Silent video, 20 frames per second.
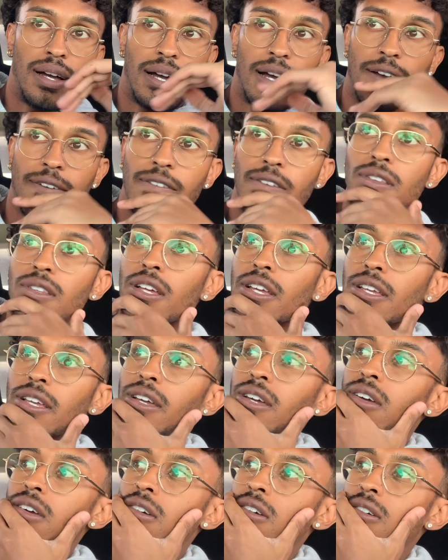I feel
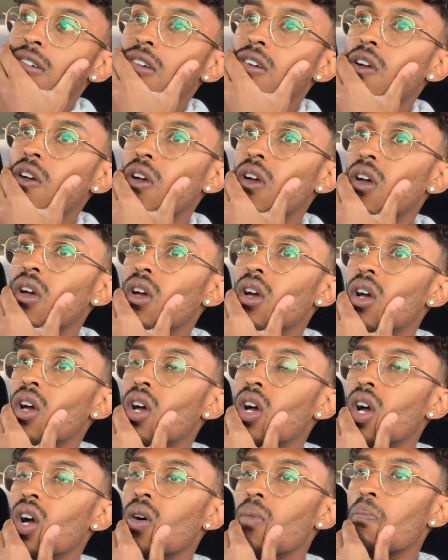like
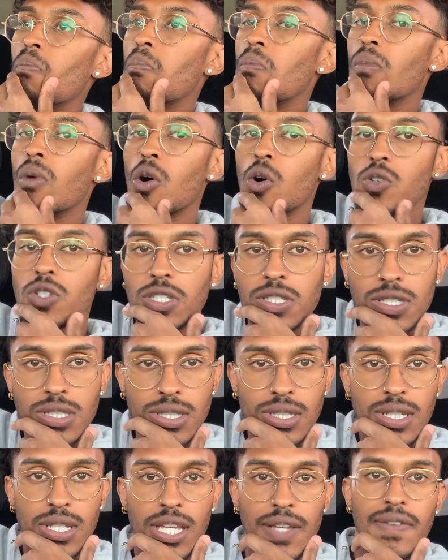most,
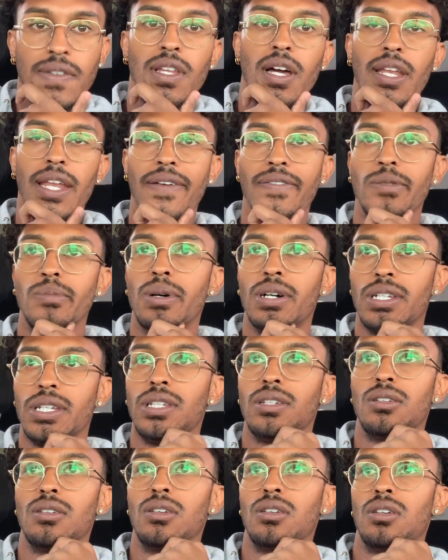if not
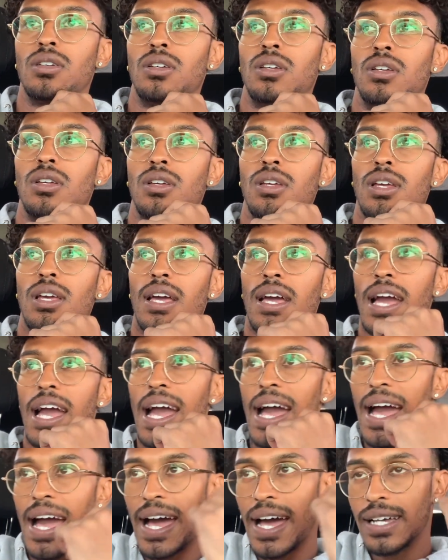everybody,
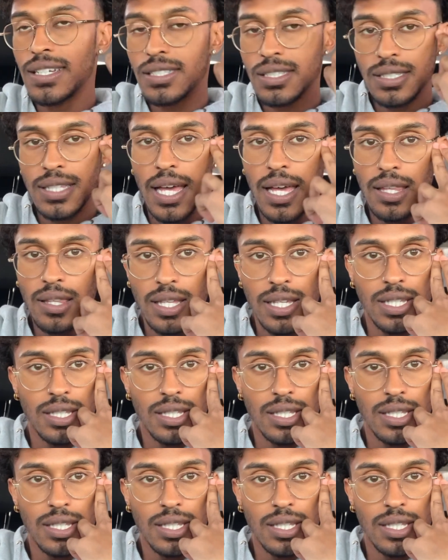has that